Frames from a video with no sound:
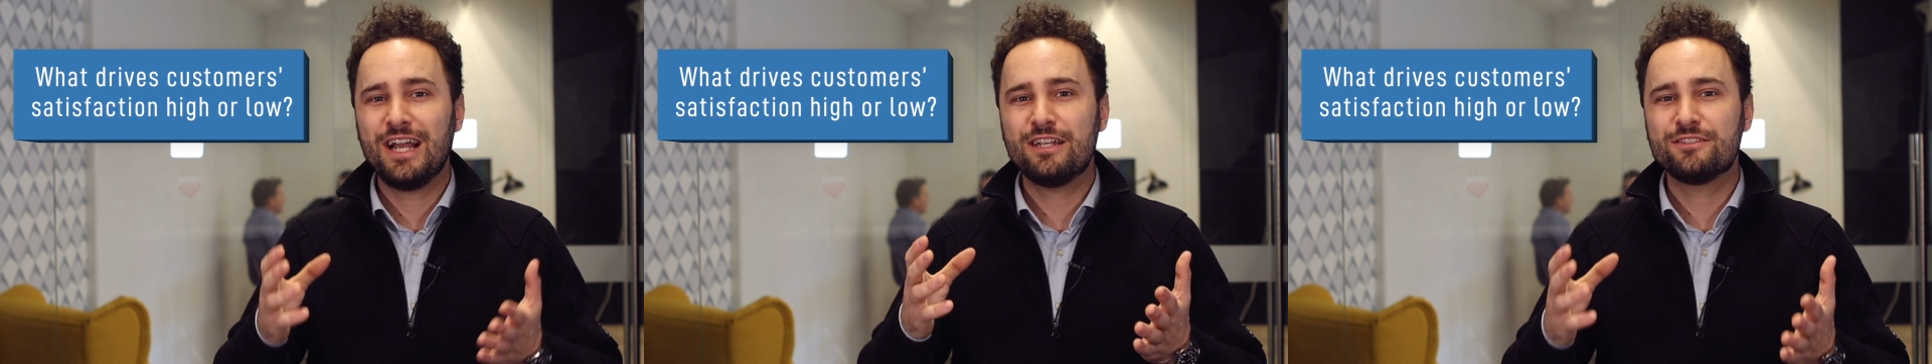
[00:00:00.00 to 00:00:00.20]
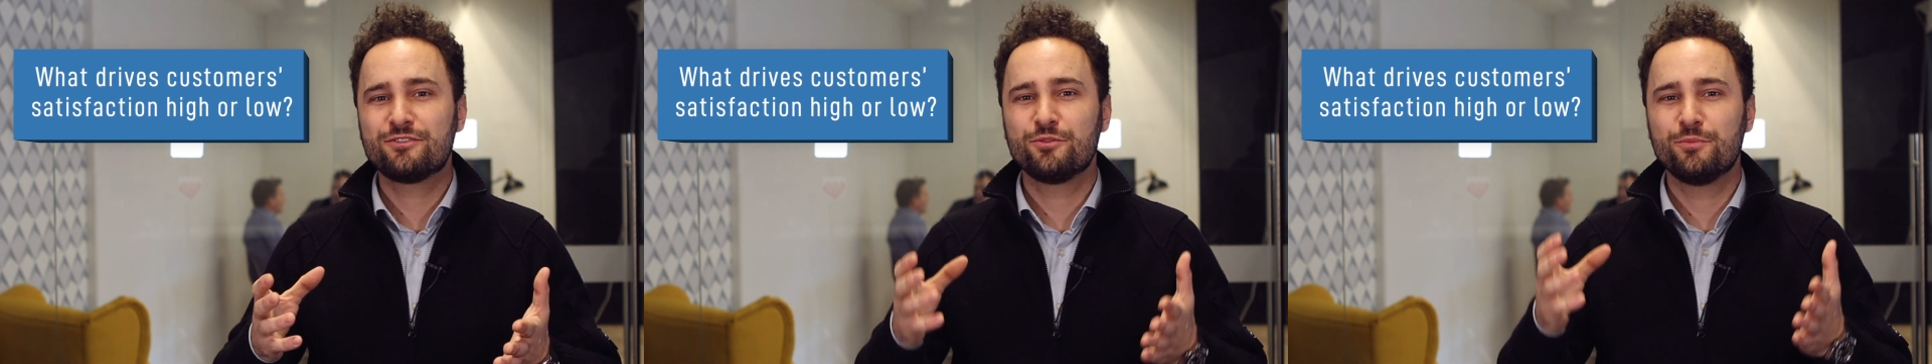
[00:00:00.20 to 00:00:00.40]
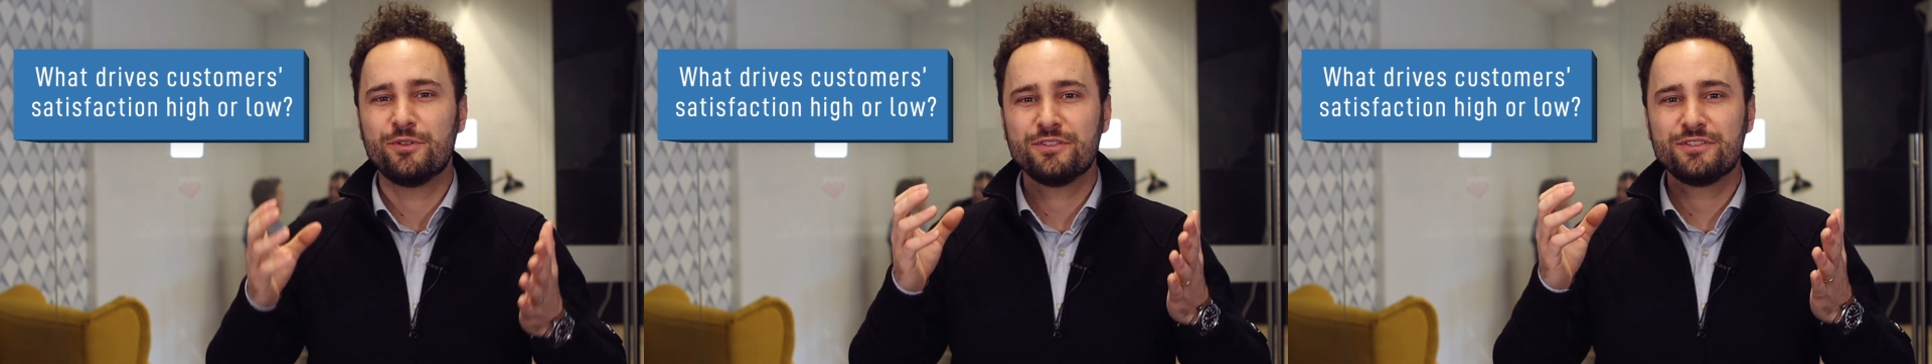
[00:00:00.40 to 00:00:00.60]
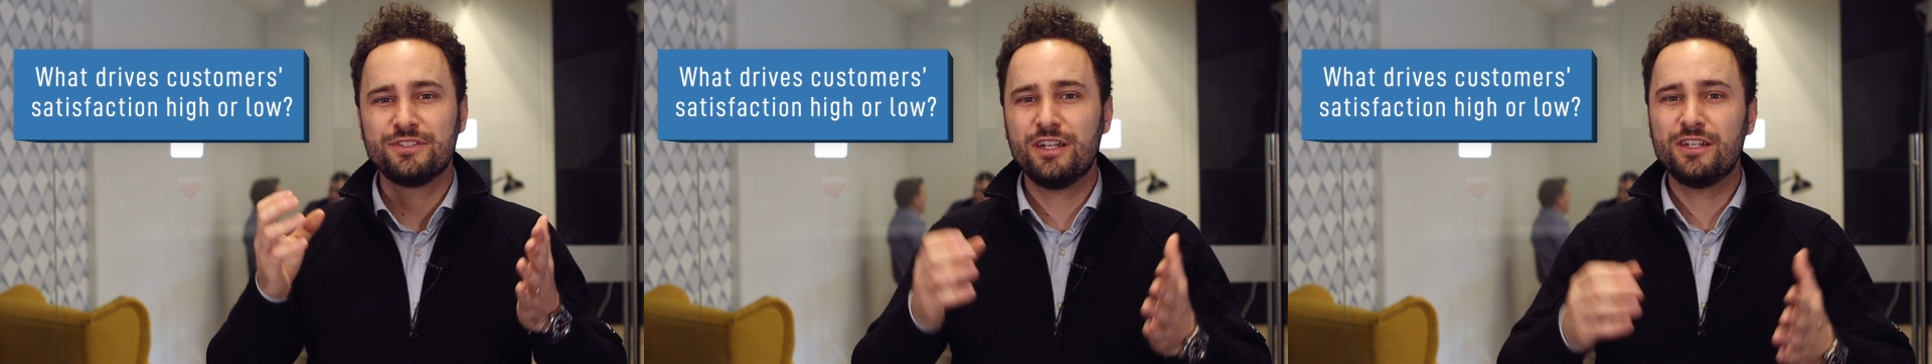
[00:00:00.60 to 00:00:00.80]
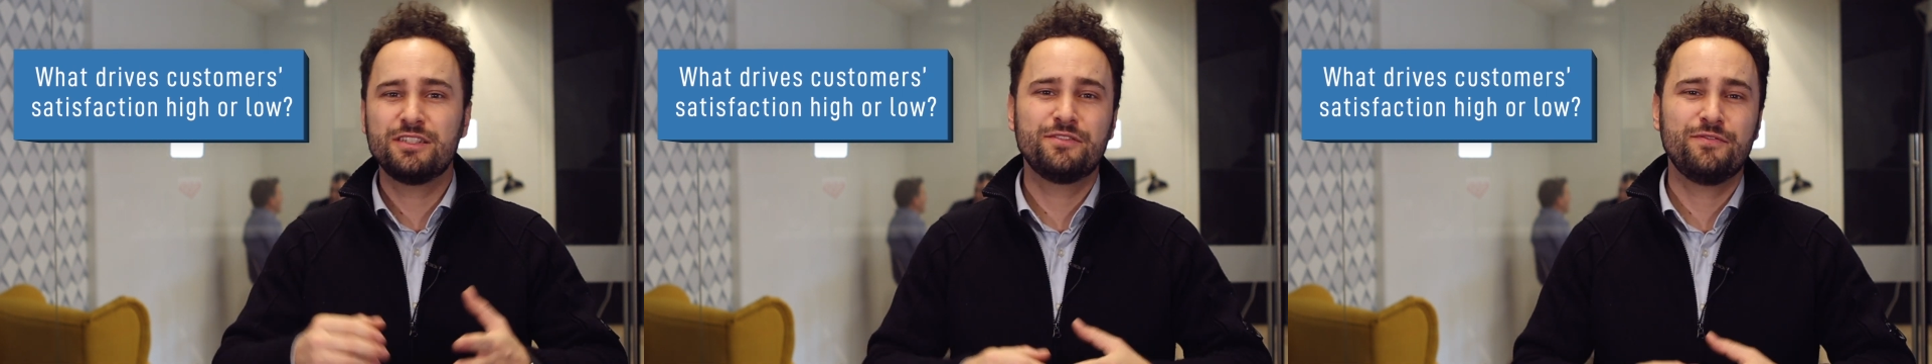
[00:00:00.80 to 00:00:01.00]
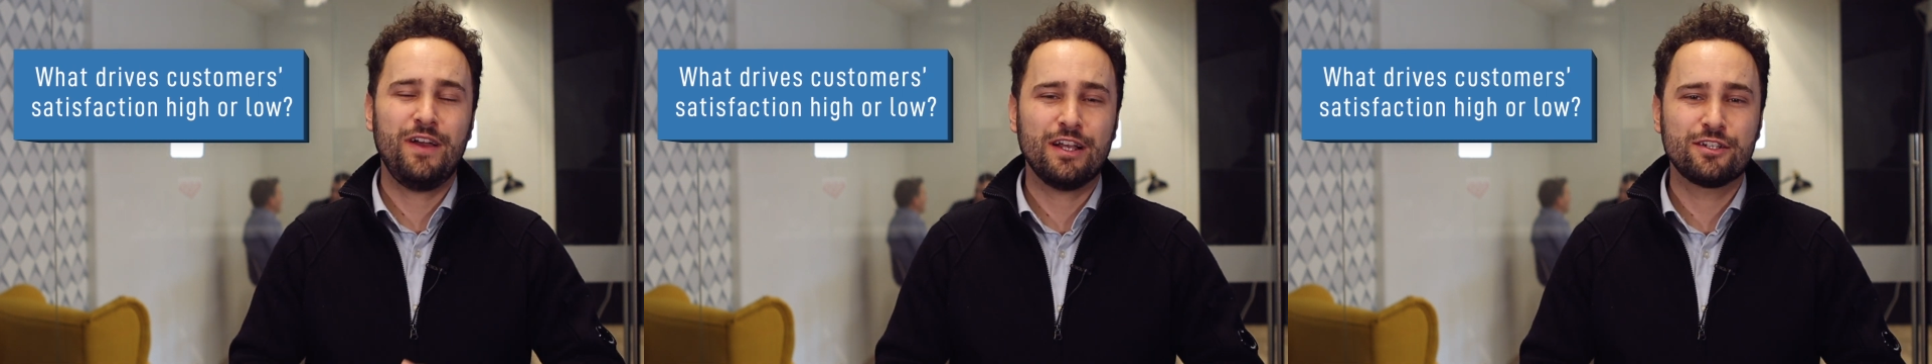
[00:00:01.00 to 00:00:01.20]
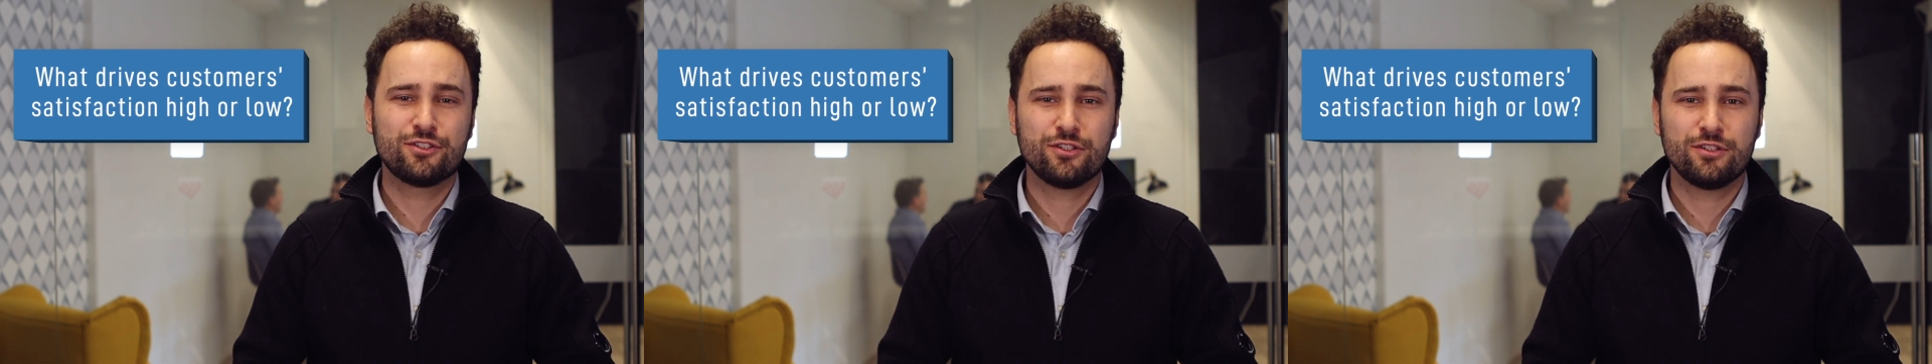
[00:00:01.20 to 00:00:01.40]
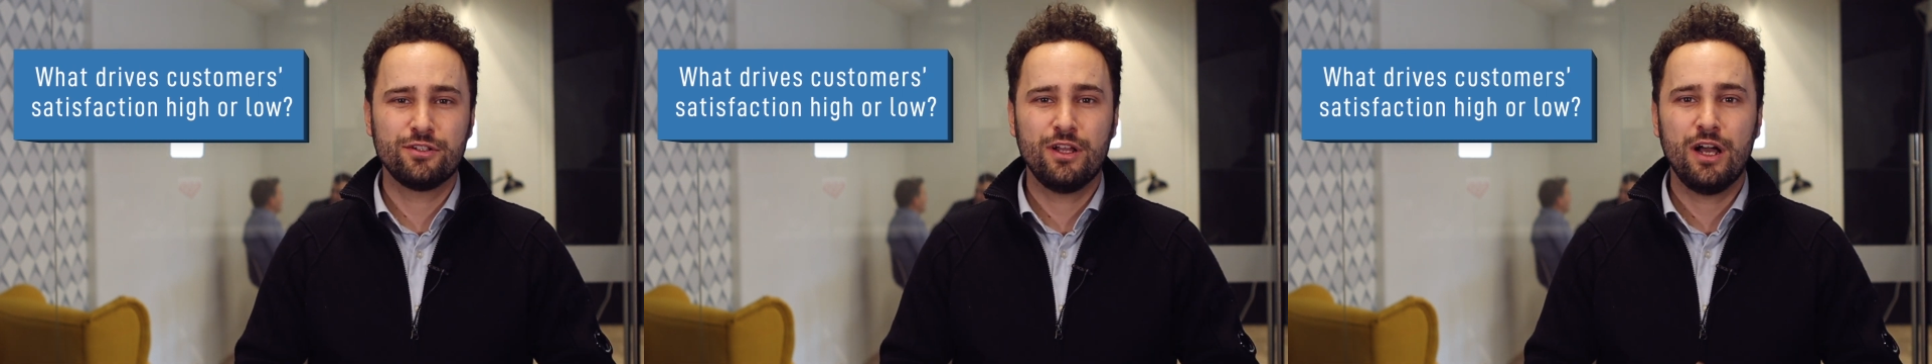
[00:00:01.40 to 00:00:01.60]
customer
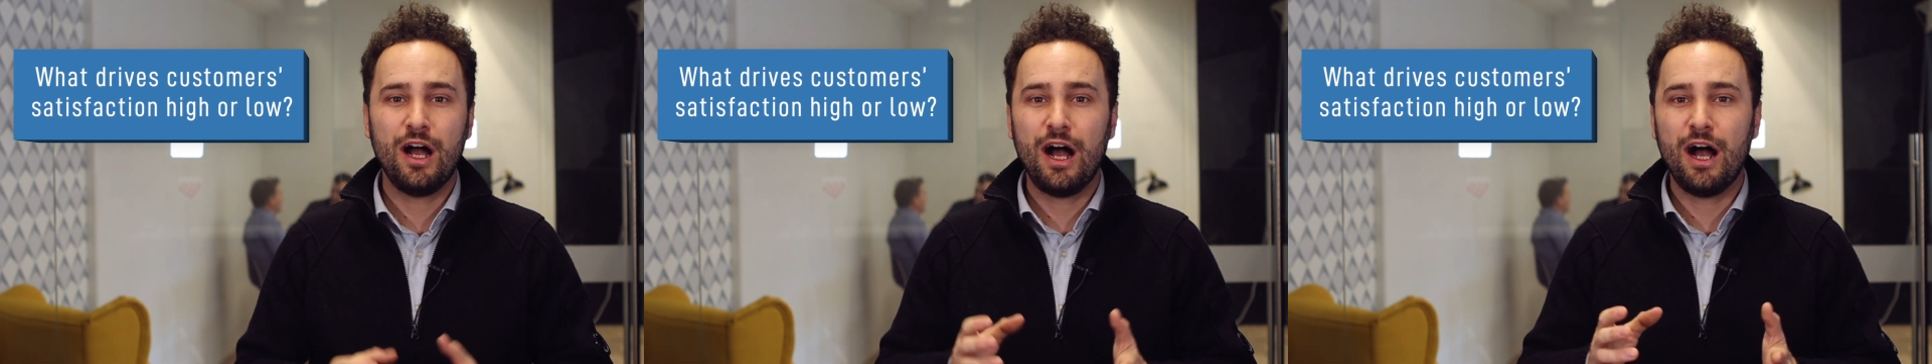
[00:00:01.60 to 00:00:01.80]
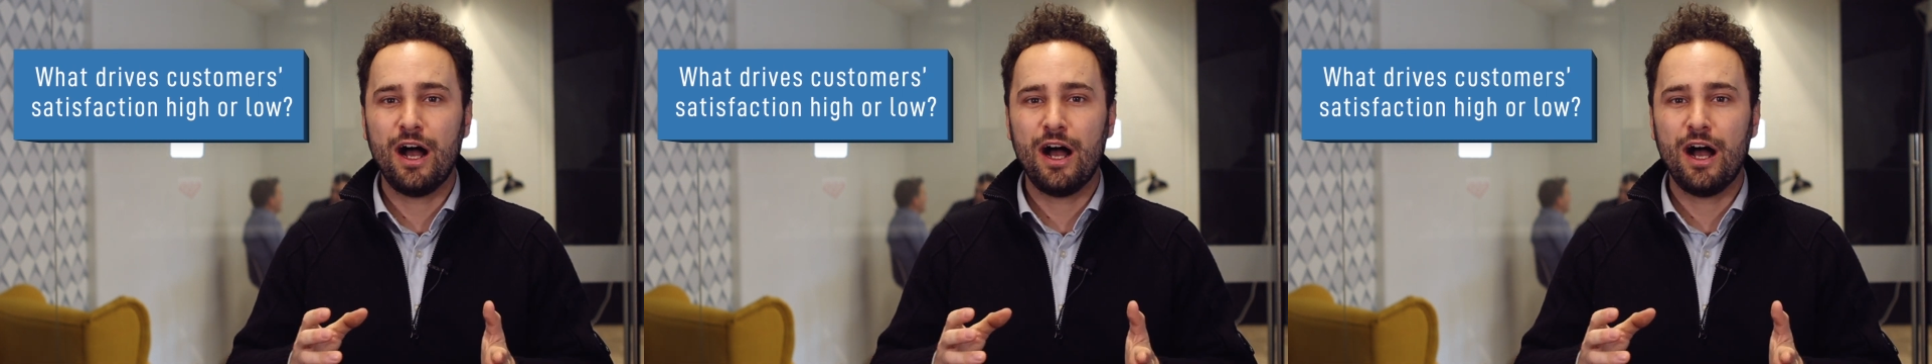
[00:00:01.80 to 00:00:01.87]
satisfaction,